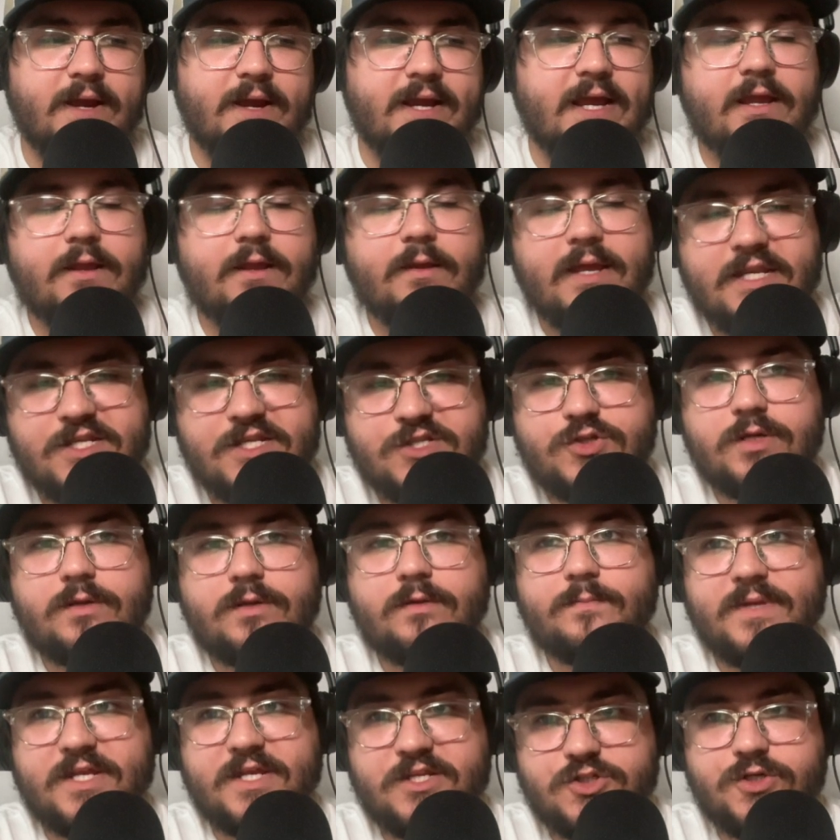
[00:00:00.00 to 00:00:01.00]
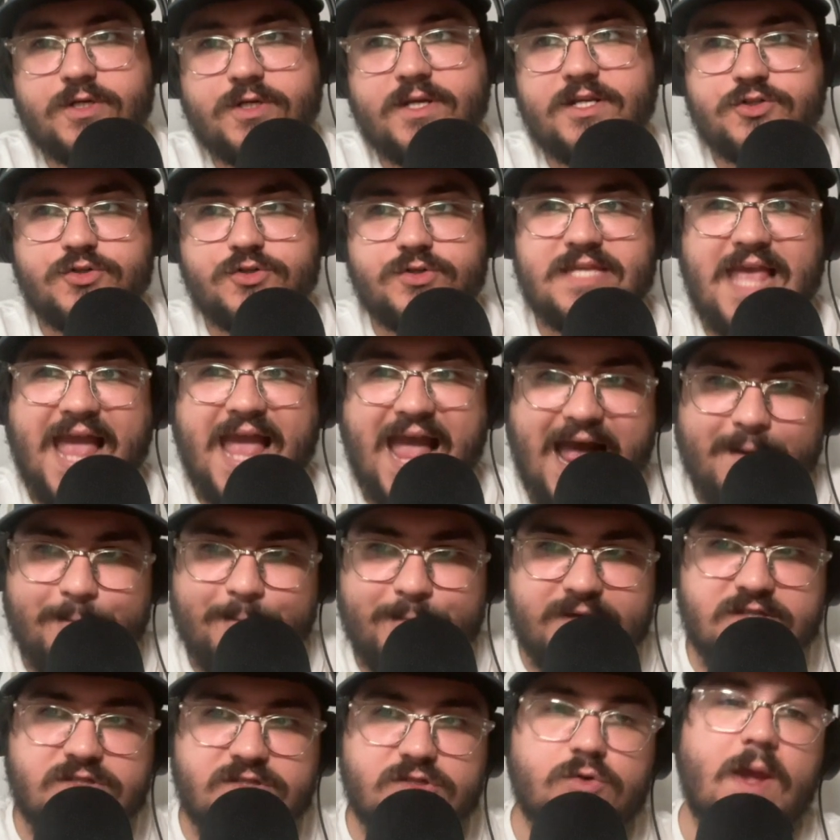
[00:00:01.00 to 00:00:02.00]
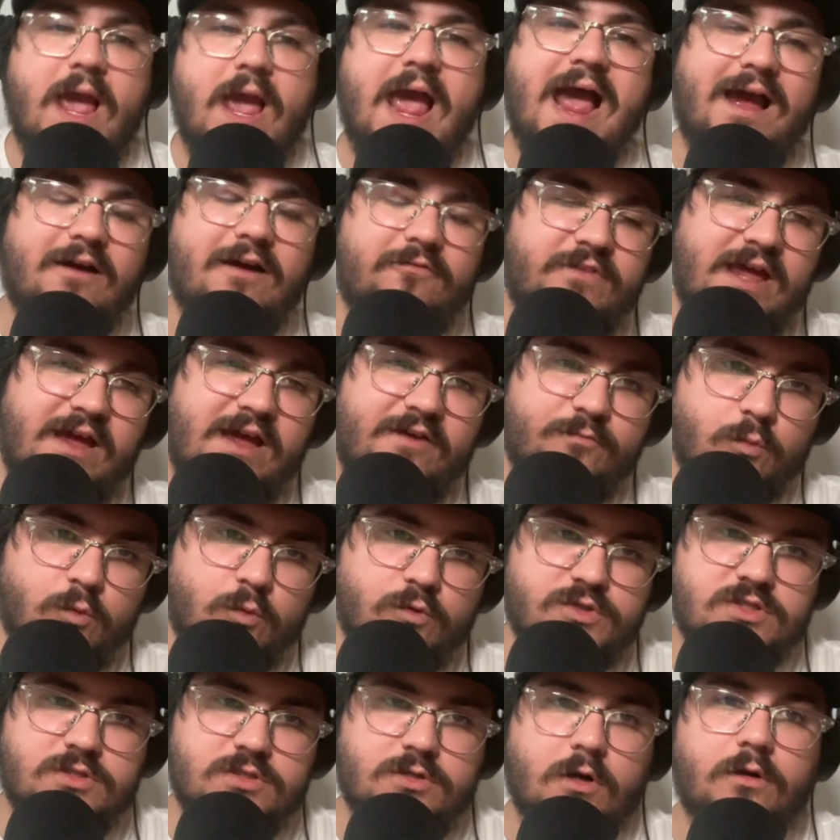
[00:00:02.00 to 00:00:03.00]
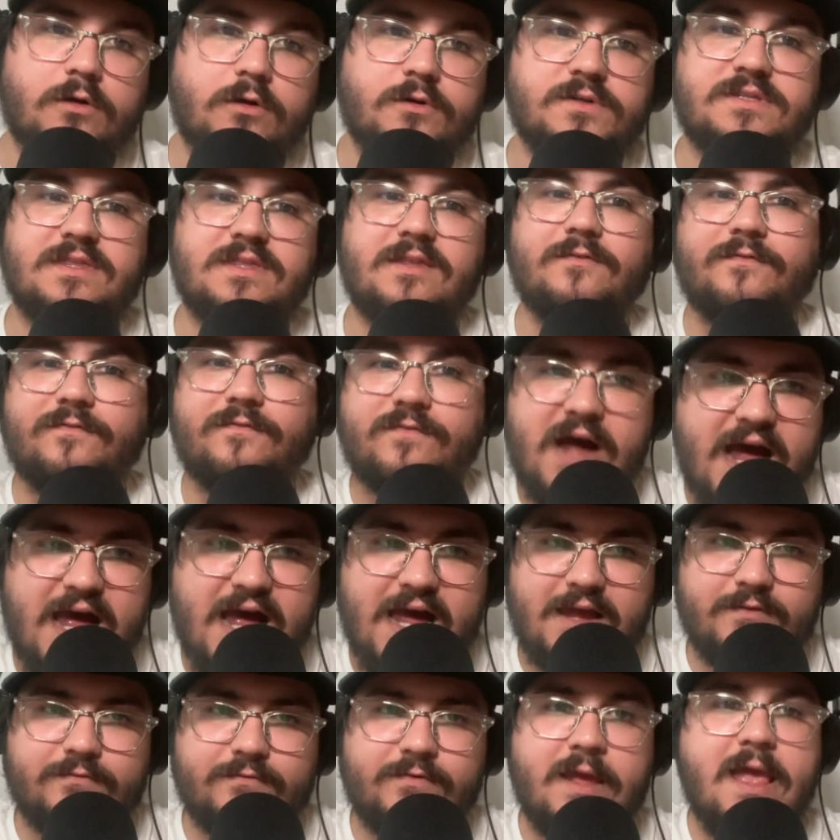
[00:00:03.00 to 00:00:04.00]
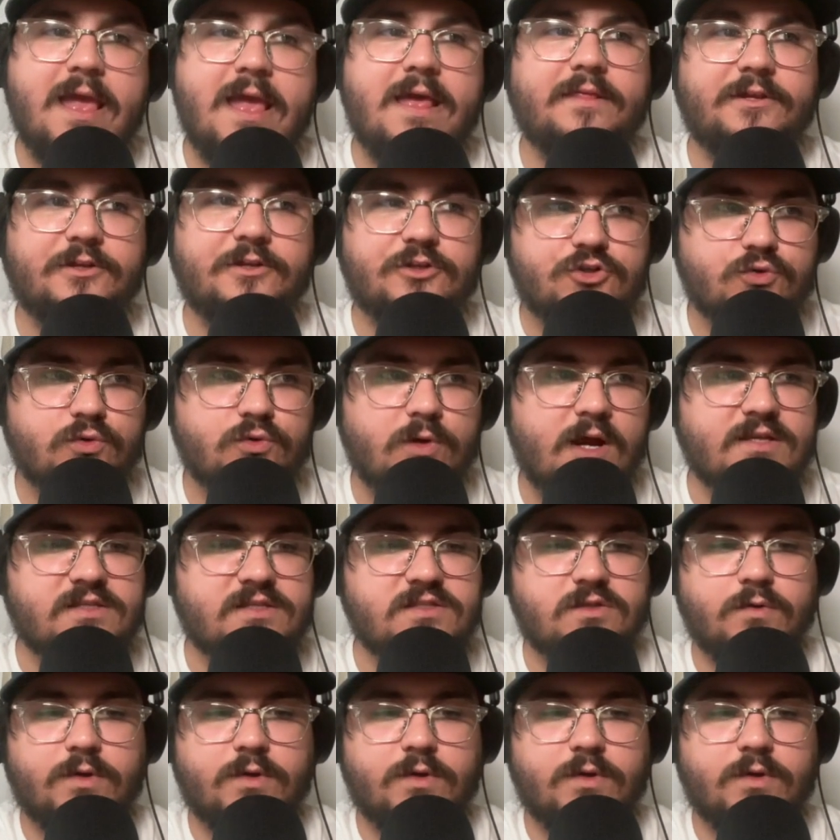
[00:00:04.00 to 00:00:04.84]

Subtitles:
I got pitcher injuries happen, so you have to have more starters than 5 that you trust.